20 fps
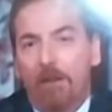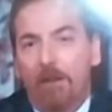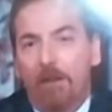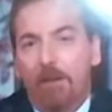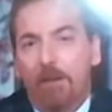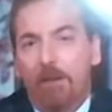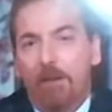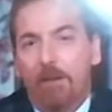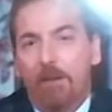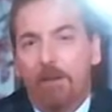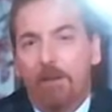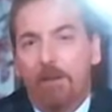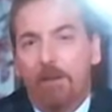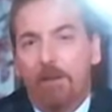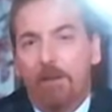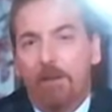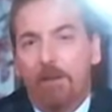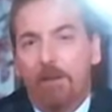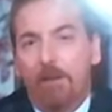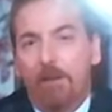
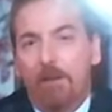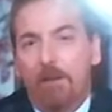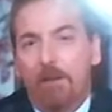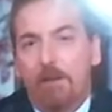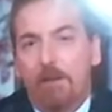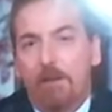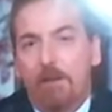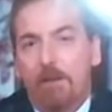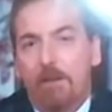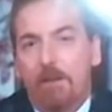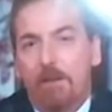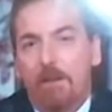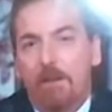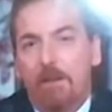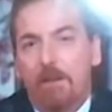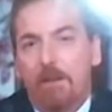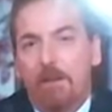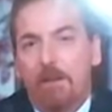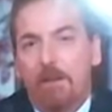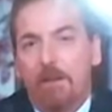
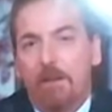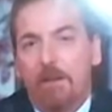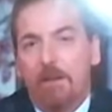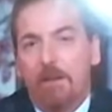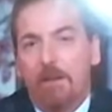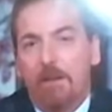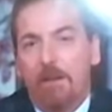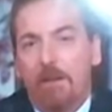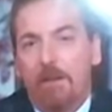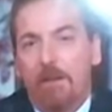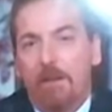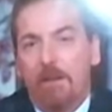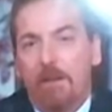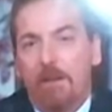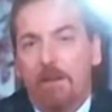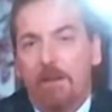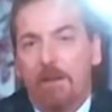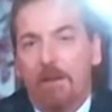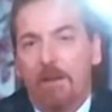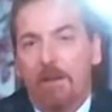
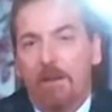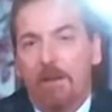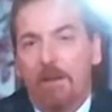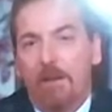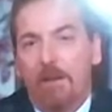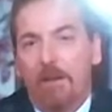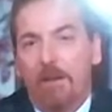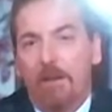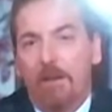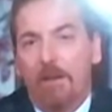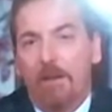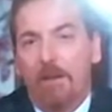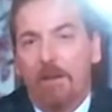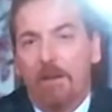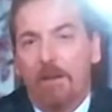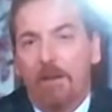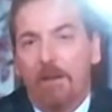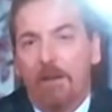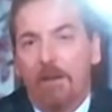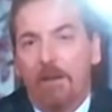
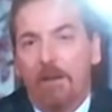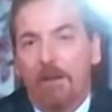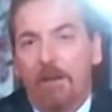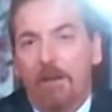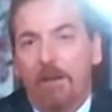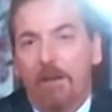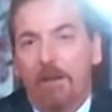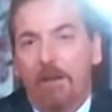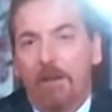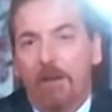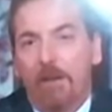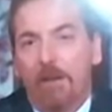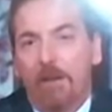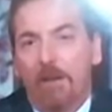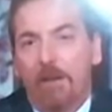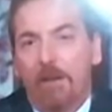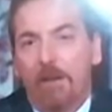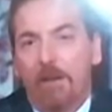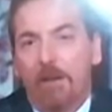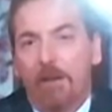
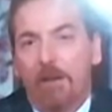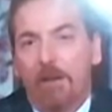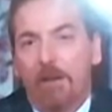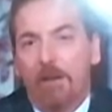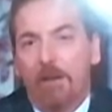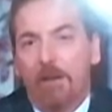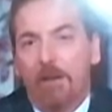This person isn't speaking.